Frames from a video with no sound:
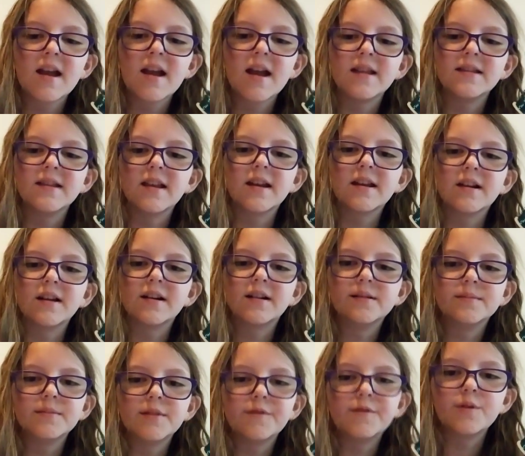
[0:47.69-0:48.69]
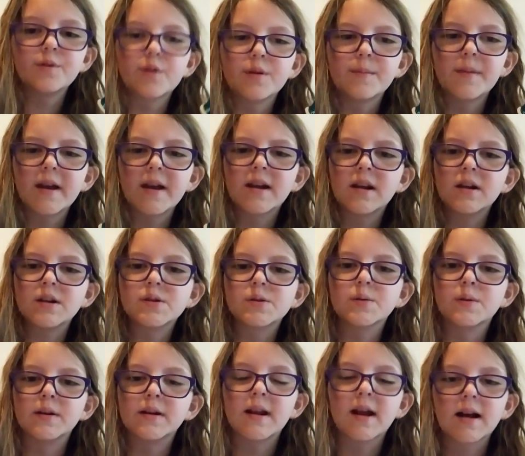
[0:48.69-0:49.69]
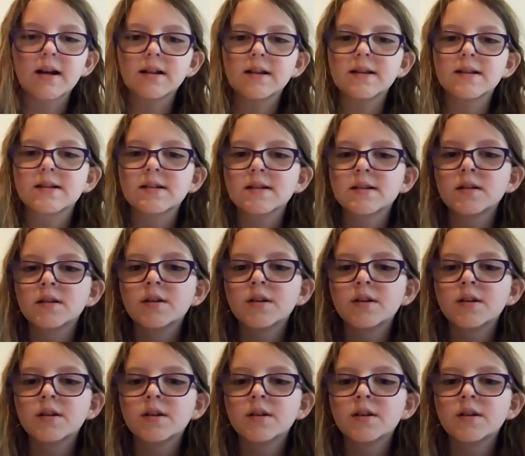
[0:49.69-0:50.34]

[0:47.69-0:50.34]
And then if you want to make it into a necklace,